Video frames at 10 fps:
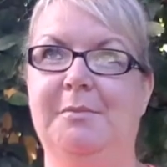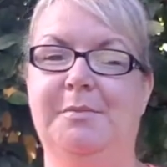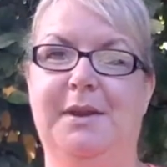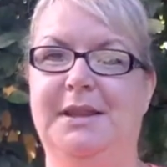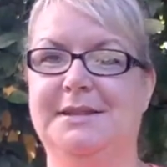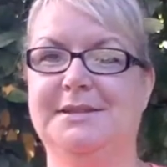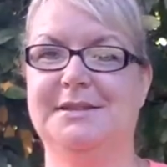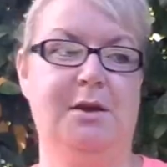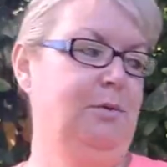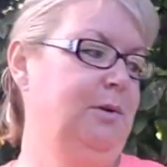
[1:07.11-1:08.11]
but it's
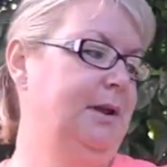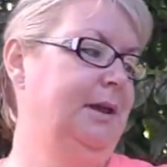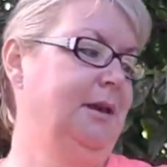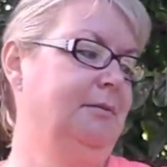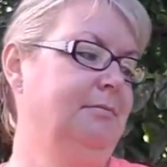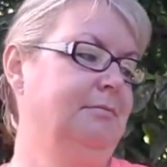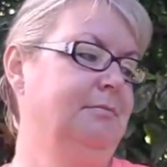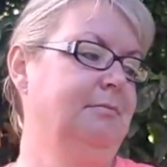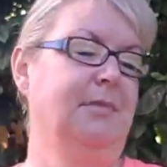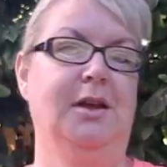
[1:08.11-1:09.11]
only
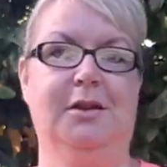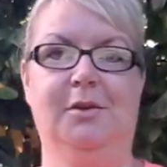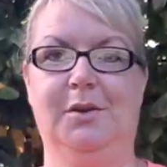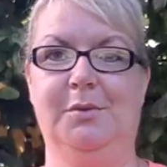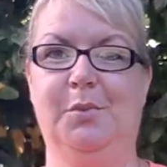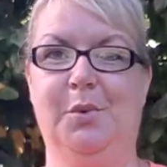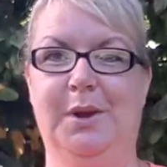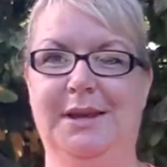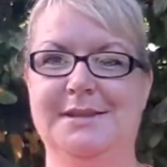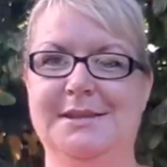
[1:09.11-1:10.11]
9 o'clock in the
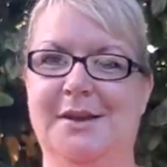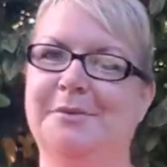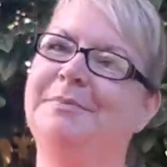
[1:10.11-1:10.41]
morning, so